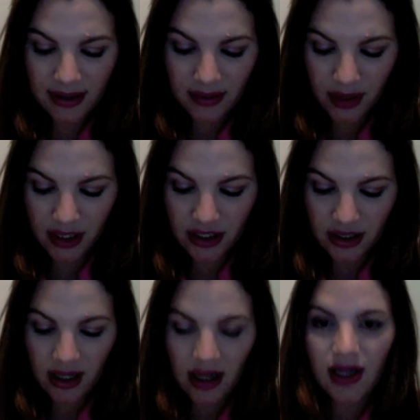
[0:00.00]
which
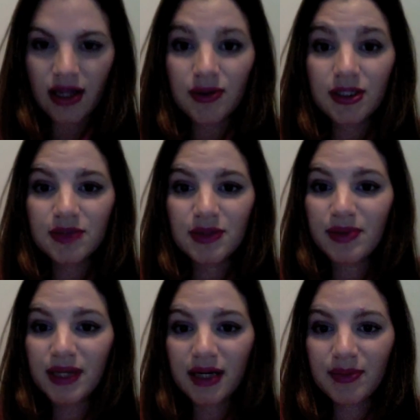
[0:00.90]
thrills me
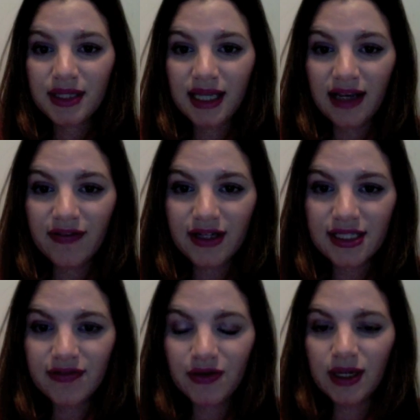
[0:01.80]
beyond belief, because
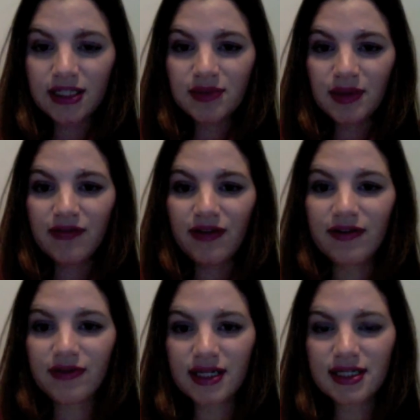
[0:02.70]
if you watched my
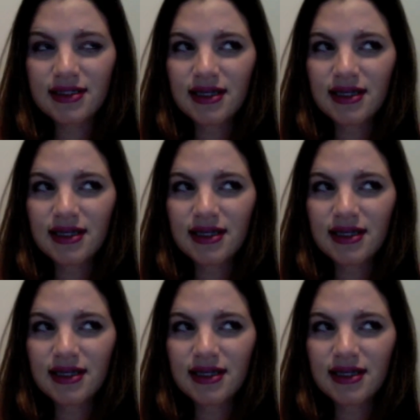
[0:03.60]
favorites,